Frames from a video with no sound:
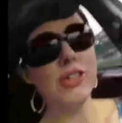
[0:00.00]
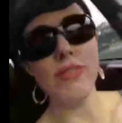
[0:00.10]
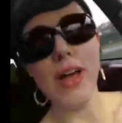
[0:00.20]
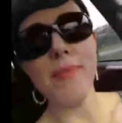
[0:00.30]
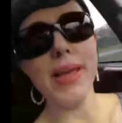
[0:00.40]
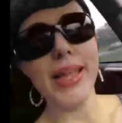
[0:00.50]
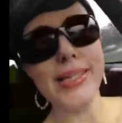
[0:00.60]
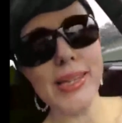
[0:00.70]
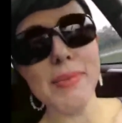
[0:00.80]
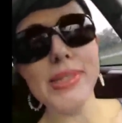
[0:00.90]
of all, my
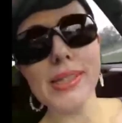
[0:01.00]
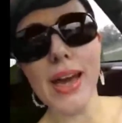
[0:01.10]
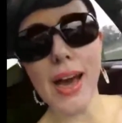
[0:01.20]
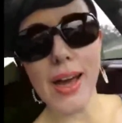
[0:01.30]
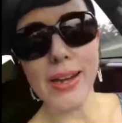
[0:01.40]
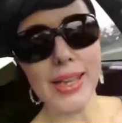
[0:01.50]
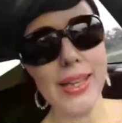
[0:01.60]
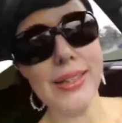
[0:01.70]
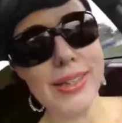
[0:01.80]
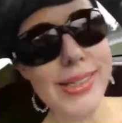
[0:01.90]
last name is Connie.
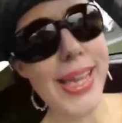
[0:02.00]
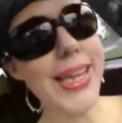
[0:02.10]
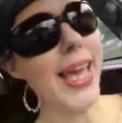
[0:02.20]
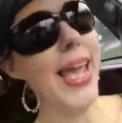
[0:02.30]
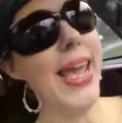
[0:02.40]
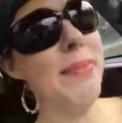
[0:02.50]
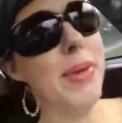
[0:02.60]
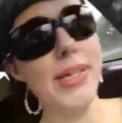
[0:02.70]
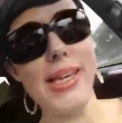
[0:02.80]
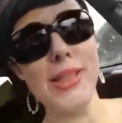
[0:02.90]
It looks like Kane,
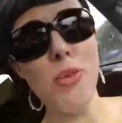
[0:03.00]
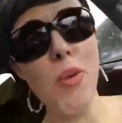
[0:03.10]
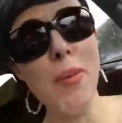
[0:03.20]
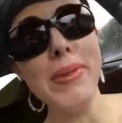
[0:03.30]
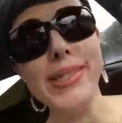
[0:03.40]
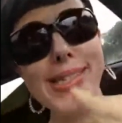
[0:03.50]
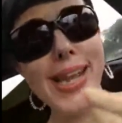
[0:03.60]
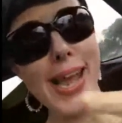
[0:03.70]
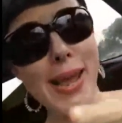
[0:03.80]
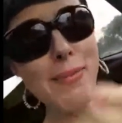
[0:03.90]
but it's like the woman's
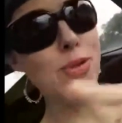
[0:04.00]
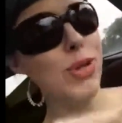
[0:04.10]
name. You